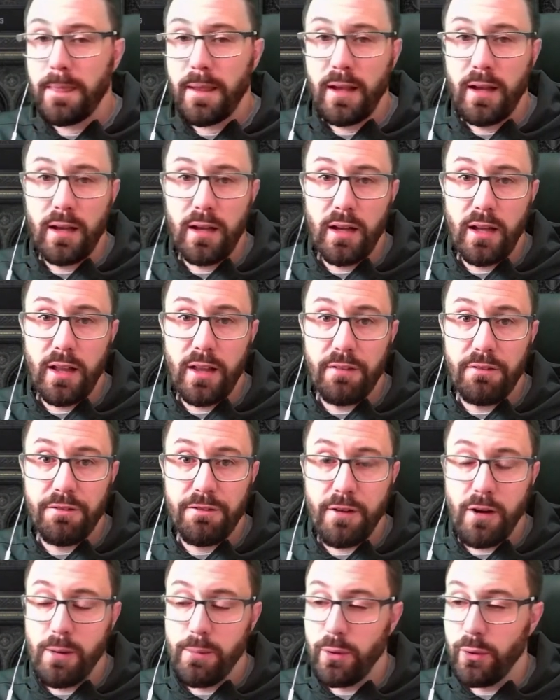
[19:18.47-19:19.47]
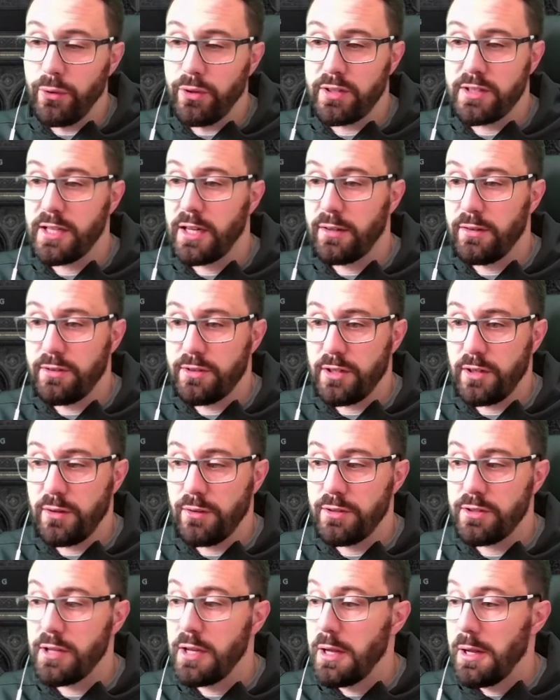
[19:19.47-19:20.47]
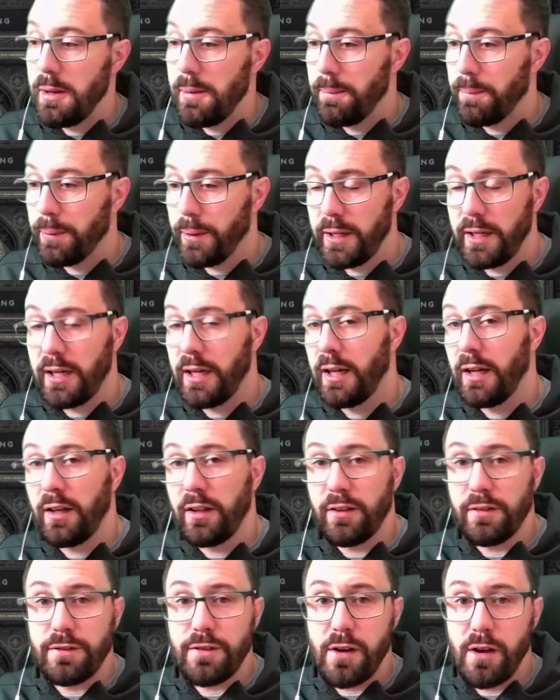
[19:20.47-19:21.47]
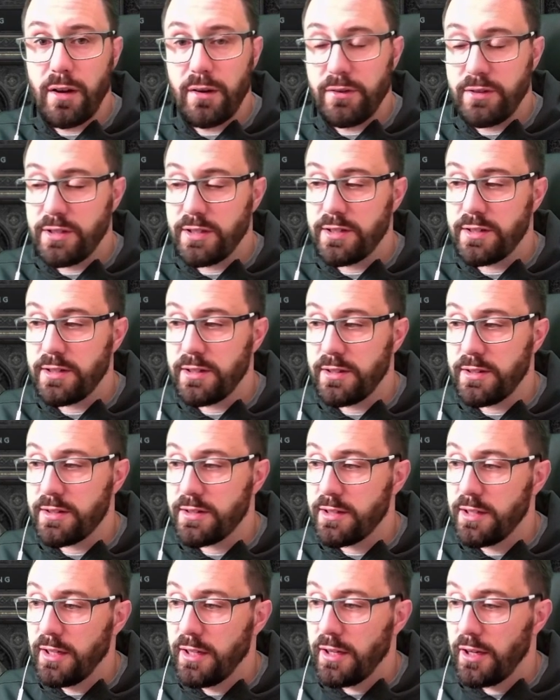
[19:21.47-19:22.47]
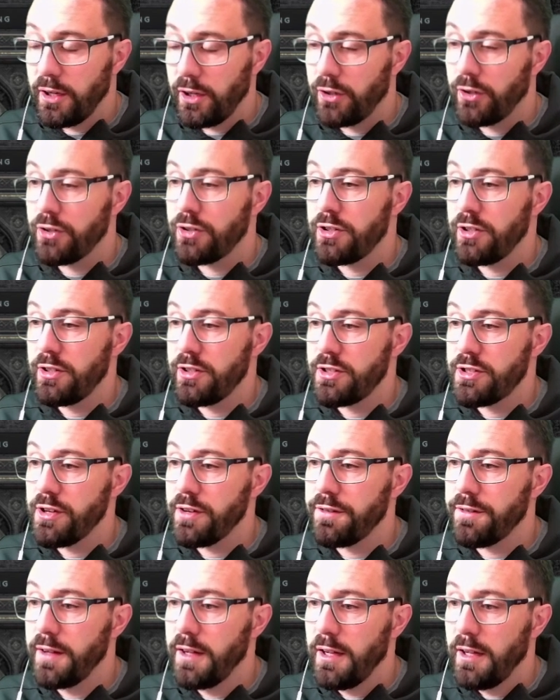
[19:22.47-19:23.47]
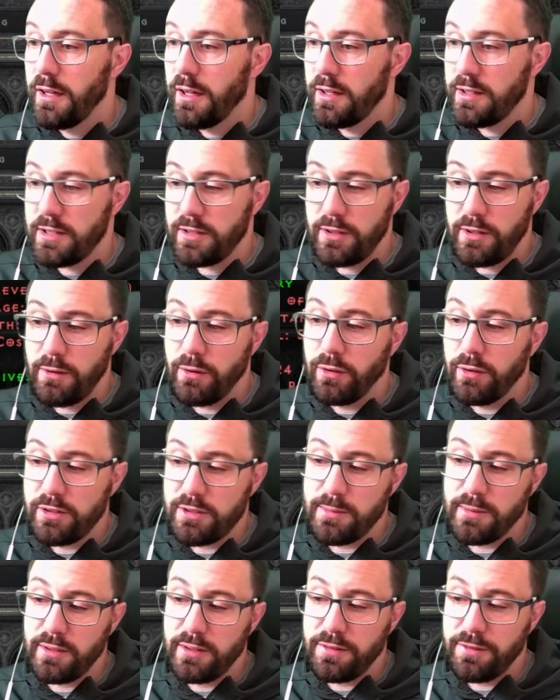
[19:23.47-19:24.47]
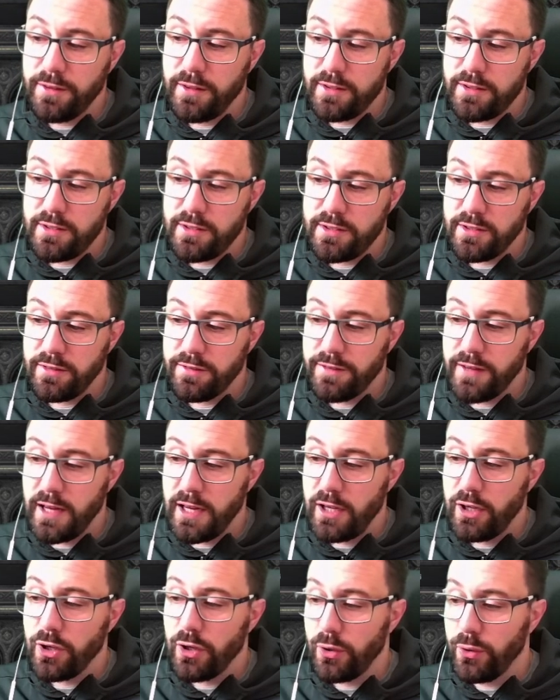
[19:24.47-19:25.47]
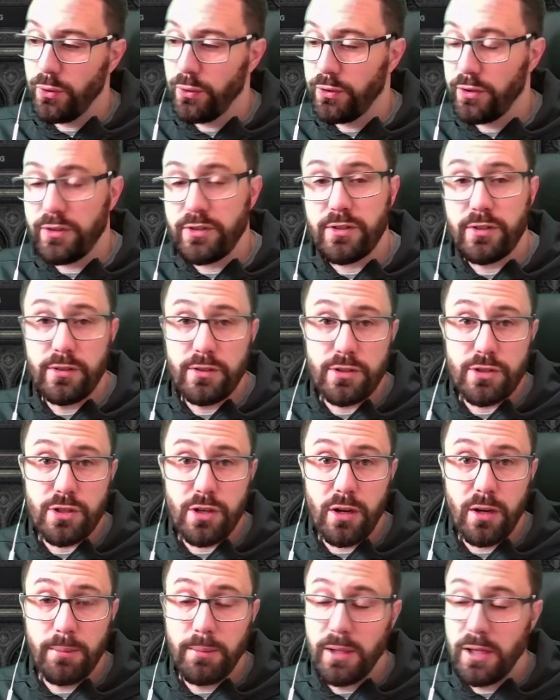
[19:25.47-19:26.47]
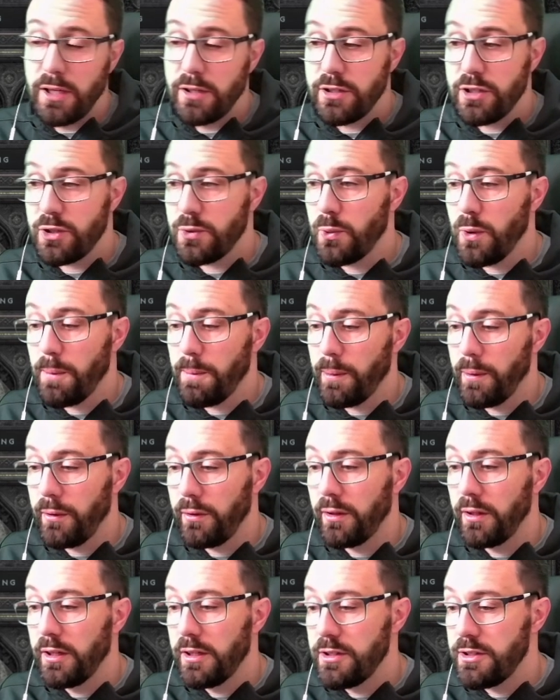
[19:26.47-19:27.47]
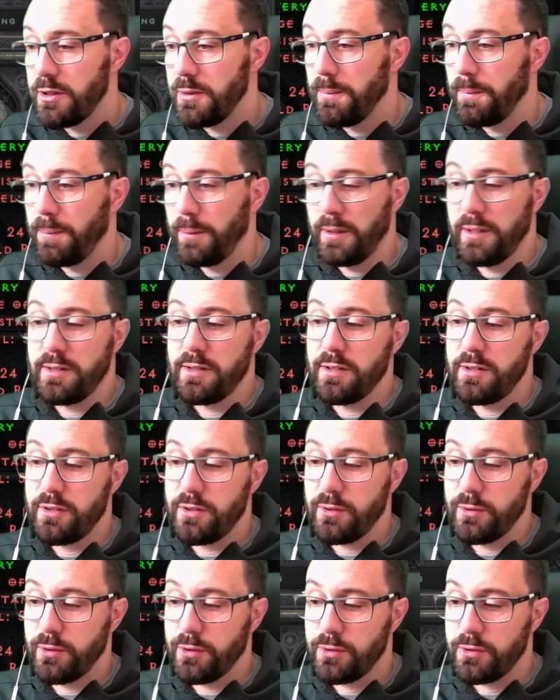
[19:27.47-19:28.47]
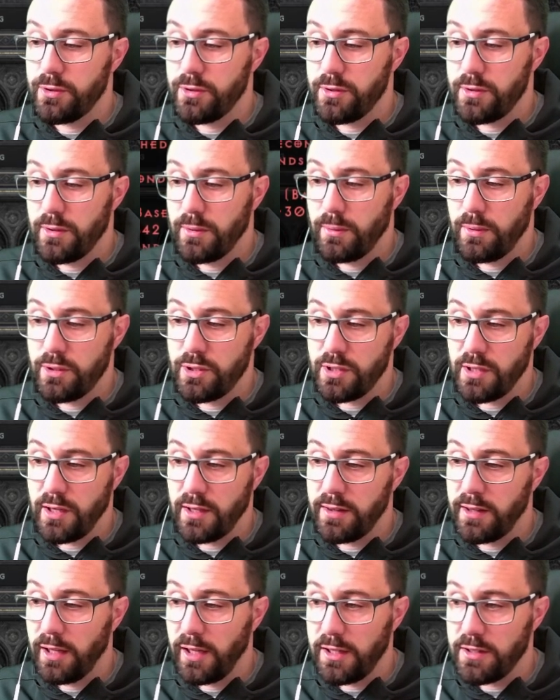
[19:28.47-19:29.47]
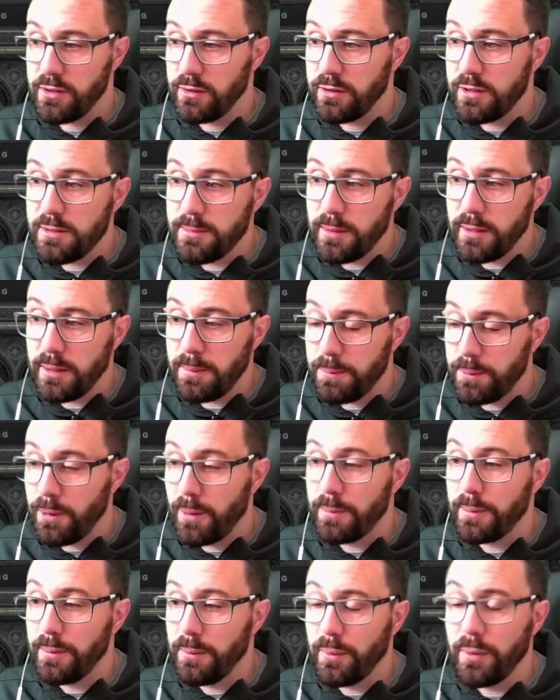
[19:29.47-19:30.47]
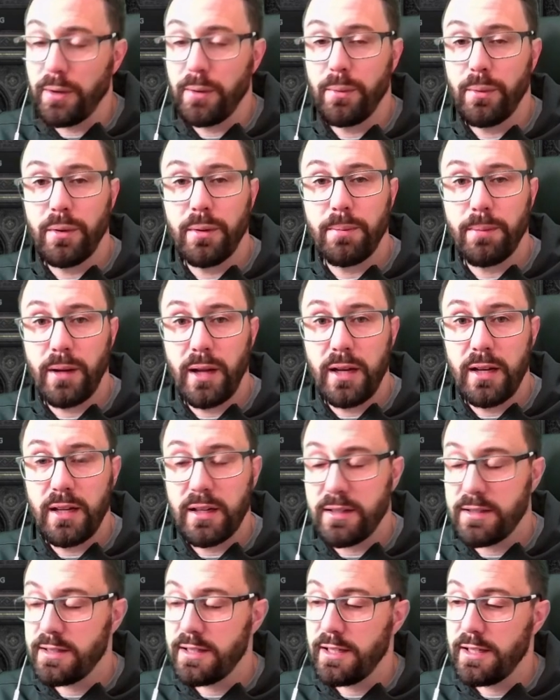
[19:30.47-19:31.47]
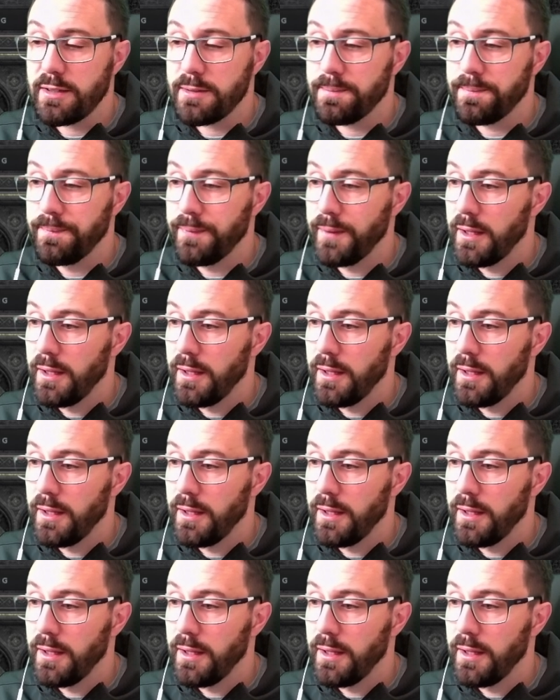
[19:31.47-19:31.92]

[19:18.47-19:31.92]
and then farm all the Terror Zones, breaking the fire resistance and crushing stuff until you ultimately find yourself a cold Sunder Charm to swap on to Blizzard Sorceress, which I think is ultimately probably what I want to play next season.